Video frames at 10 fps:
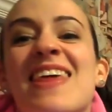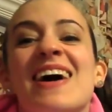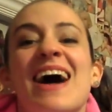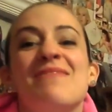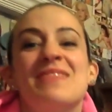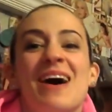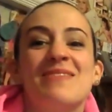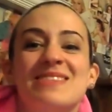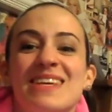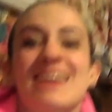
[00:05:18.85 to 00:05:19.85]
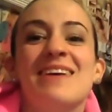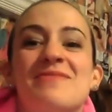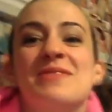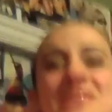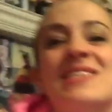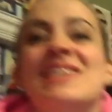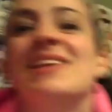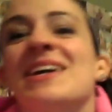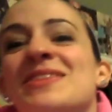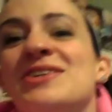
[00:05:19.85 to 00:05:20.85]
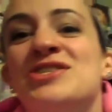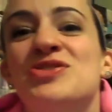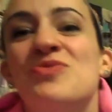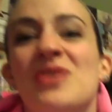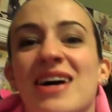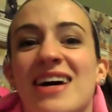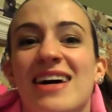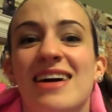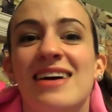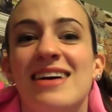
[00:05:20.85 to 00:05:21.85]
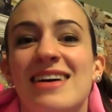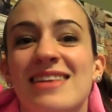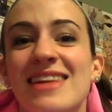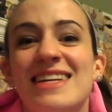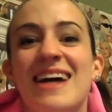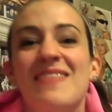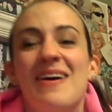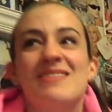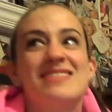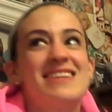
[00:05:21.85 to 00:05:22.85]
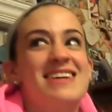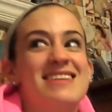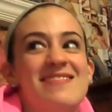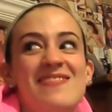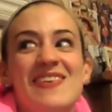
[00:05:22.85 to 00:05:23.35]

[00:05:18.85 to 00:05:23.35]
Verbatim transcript: I was thinking of the sea, like the shore. Like down, I was like,